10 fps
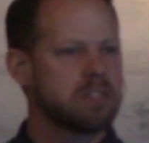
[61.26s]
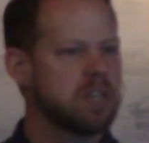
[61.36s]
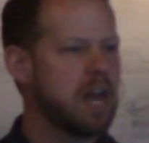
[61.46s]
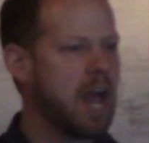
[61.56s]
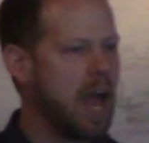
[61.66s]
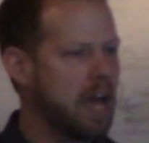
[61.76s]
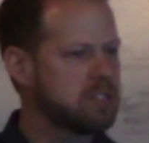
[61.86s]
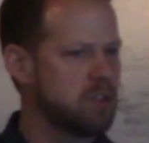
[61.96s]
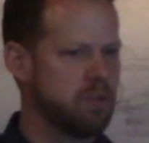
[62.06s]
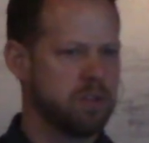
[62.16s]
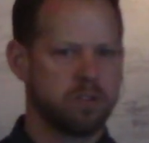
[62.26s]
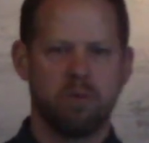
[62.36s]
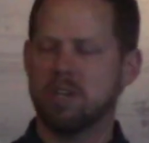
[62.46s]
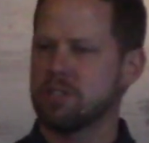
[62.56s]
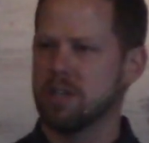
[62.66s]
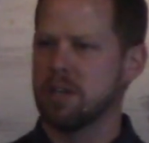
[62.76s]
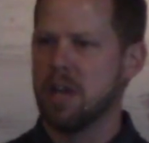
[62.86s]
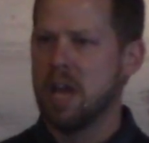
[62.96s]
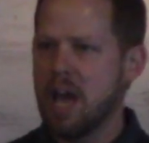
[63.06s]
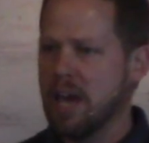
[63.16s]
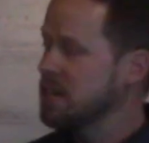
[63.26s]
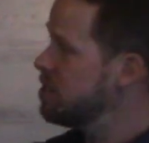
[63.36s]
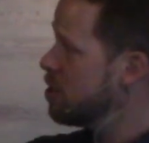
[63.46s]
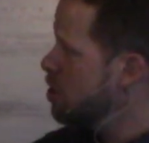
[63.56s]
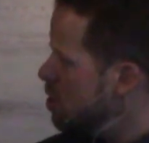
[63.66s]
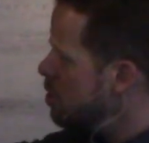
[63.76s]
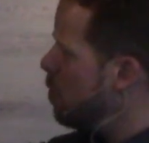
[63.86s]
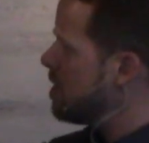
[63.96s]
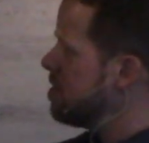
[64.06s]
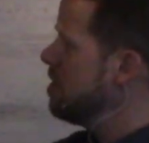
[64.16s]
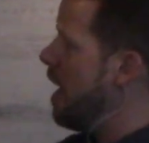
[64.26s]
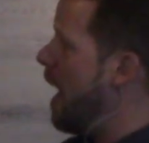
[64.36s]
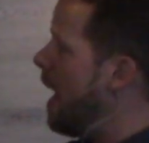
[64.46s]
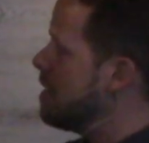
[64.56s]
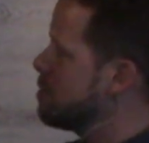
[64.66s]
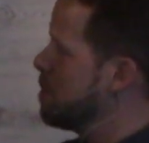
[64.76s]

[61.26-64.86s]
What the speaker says: is going to ask you this question. And it's a good question to ask,